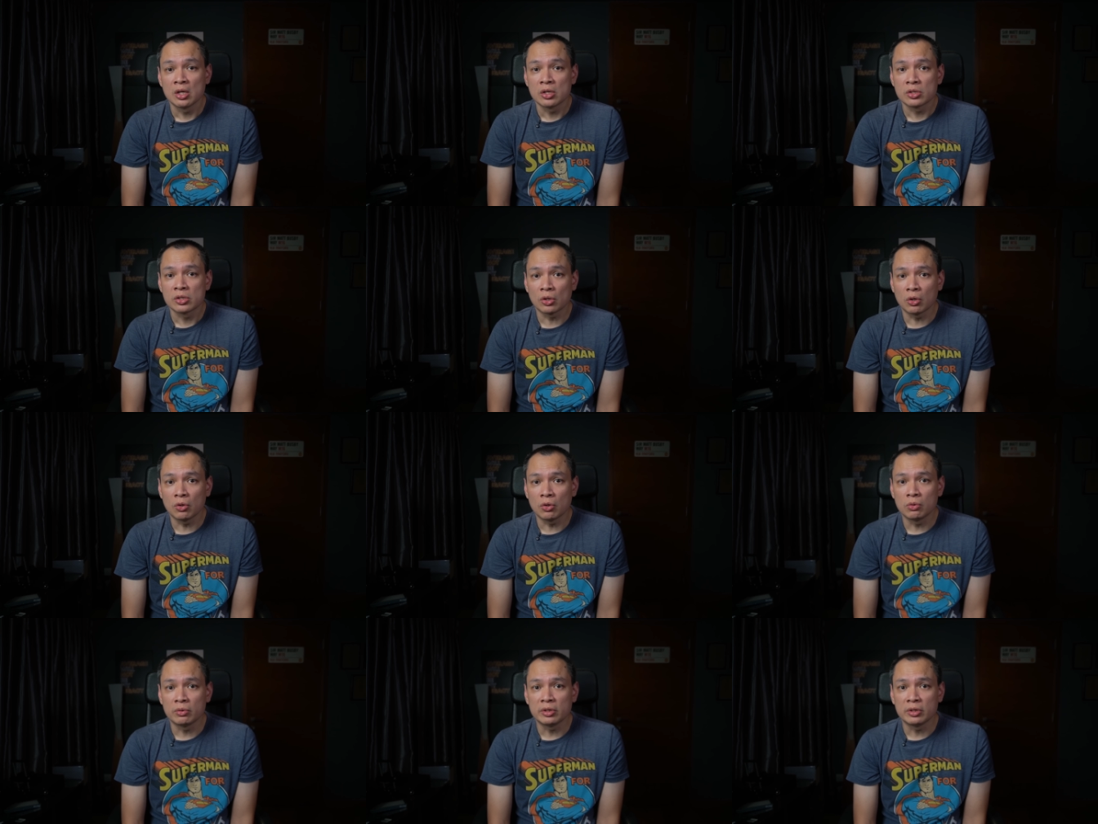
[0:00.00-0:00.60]

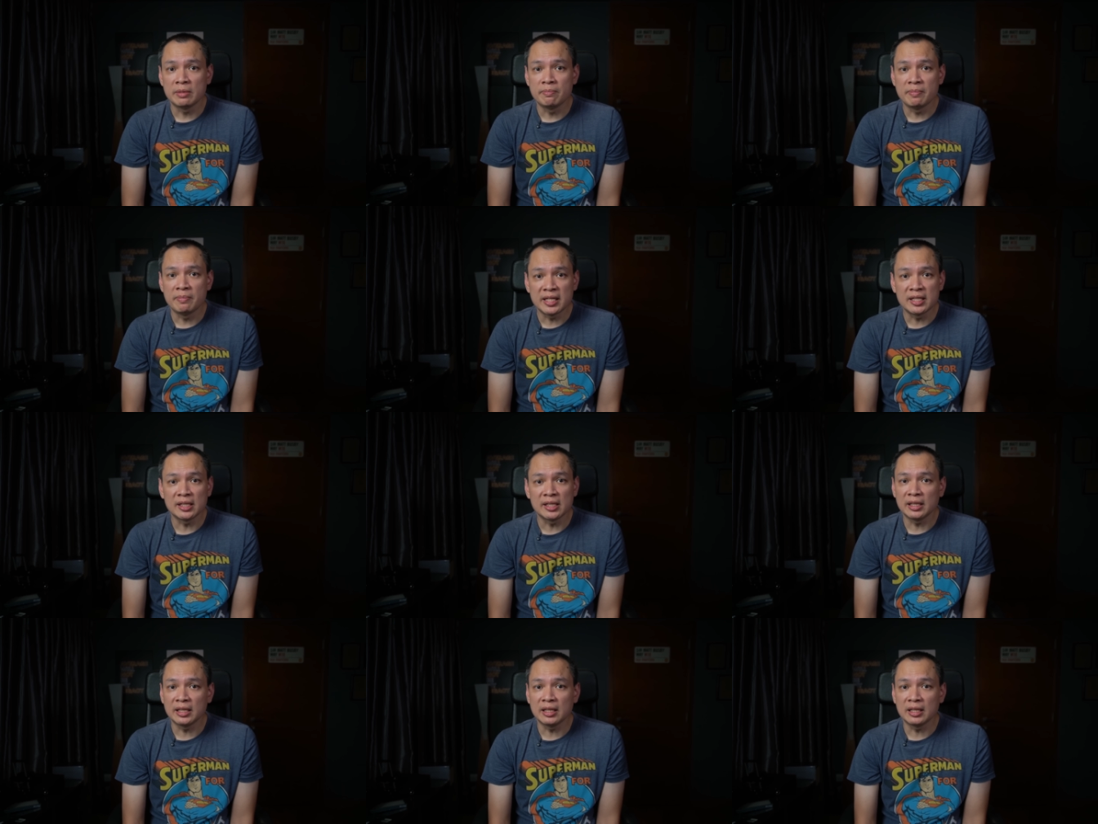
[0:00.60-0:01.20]
So
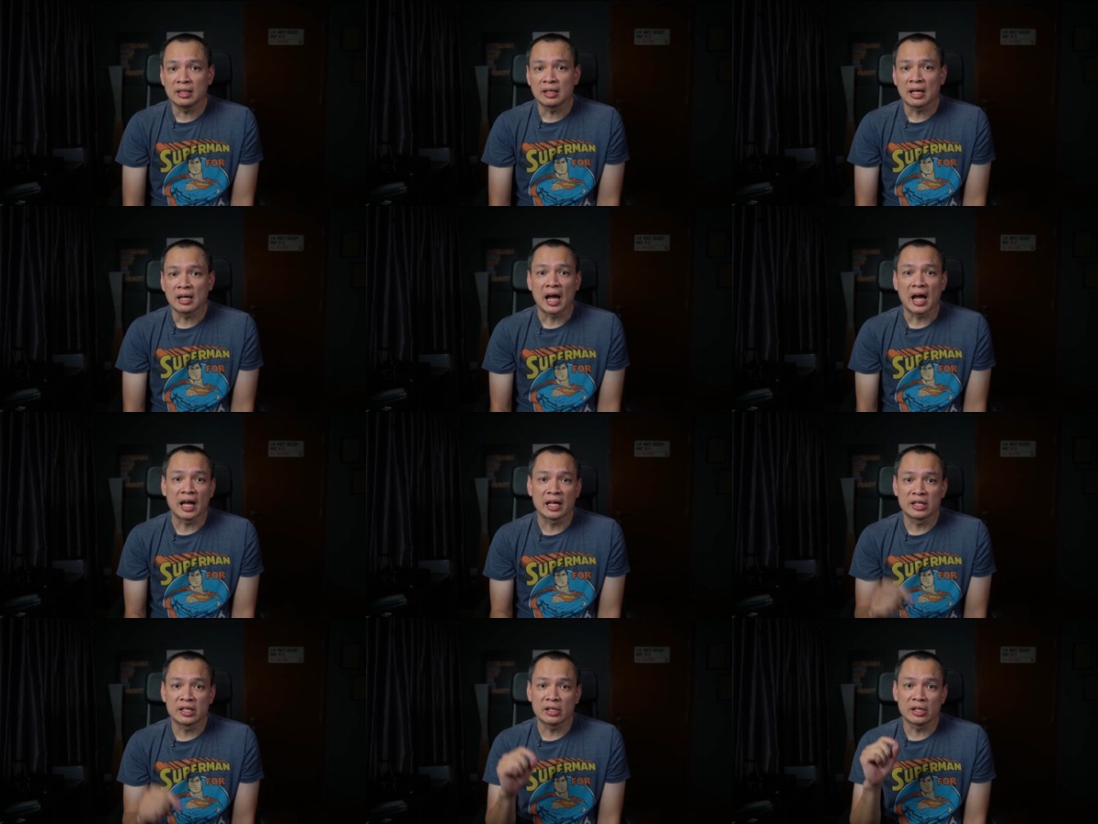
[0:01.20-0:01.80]
immediately
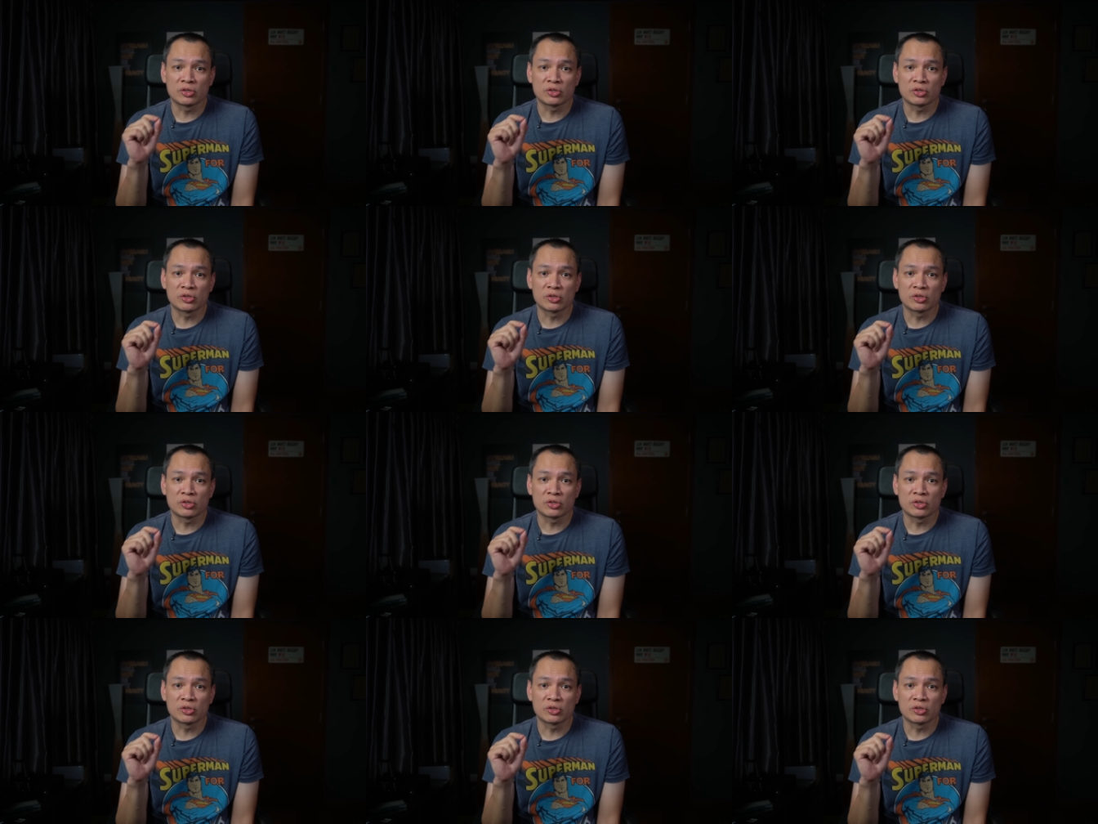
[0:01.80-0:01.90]
I